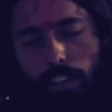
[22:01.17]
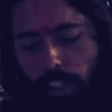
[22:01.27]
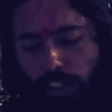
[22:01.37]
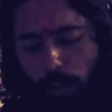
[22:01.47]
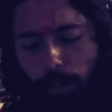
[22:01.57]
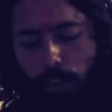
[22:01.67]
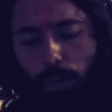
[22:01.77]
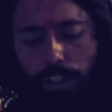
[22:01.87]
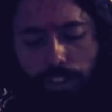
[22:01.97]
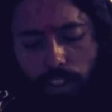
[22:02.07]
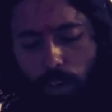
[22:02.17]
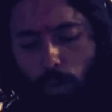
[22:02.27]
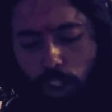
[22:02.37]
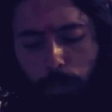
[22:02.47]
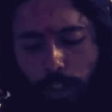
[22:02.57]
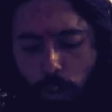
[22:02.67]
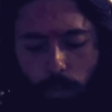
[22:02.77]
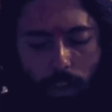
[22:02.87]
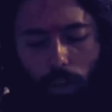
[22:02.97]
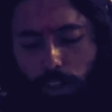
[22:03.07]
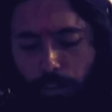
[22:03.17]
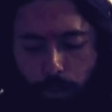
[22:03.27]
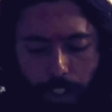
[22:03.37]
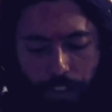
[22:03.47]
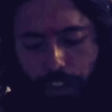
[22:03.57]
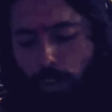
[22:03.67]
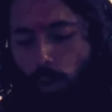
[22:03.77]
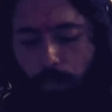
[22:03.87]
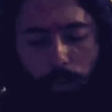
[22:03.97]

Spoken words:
Let it be educational or spiritual or refutation or